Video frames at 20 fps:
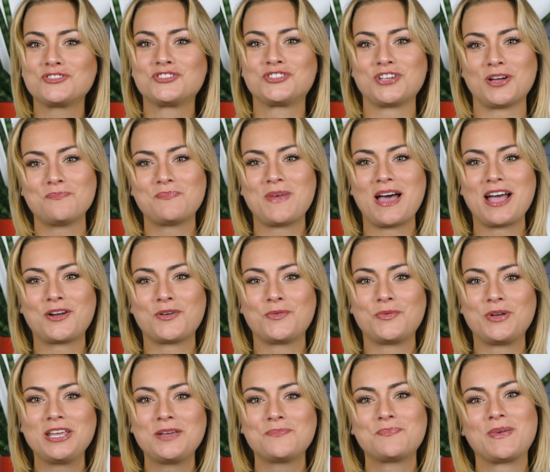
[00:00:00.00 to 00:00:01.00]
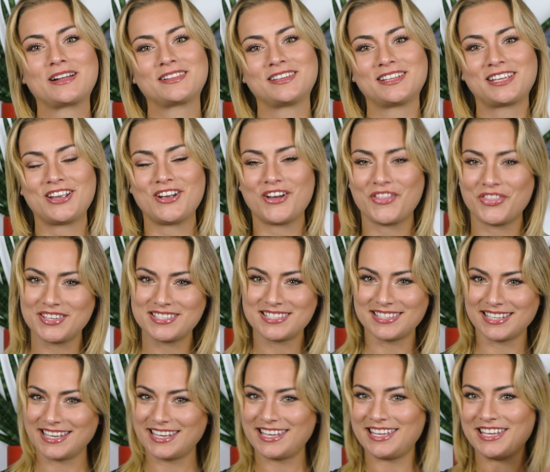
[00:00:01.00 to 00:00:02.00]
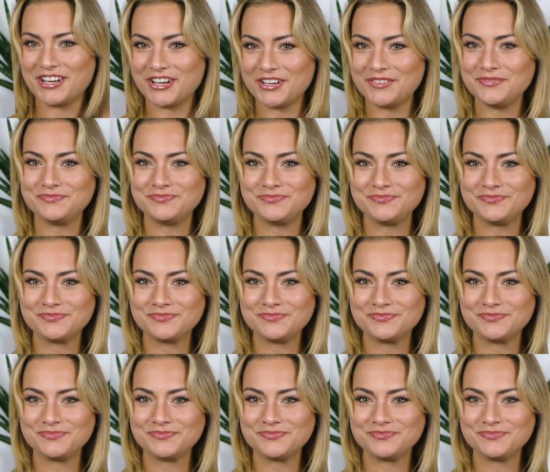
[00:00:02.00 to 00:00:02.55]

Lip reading: jump back a week by clicking on this link here.